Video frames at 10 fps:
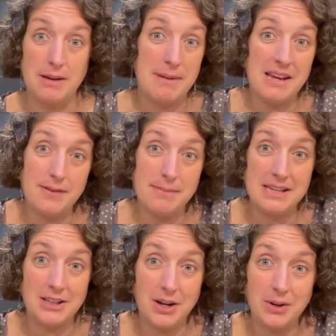It may even be
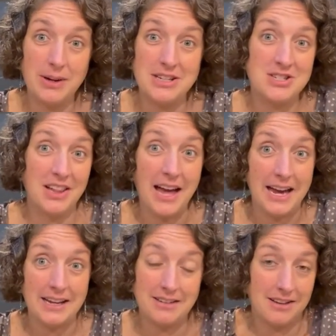low in
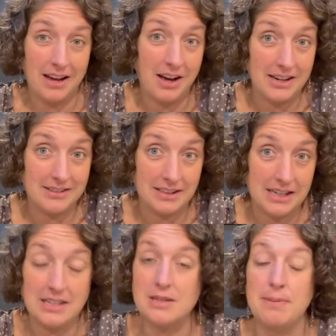July,
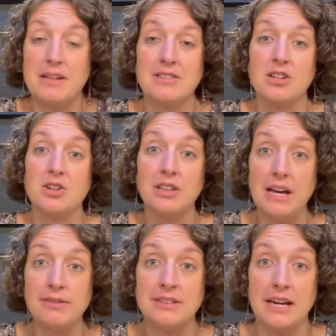honestly, depends on your
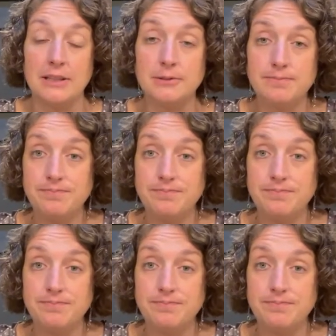lifestyle.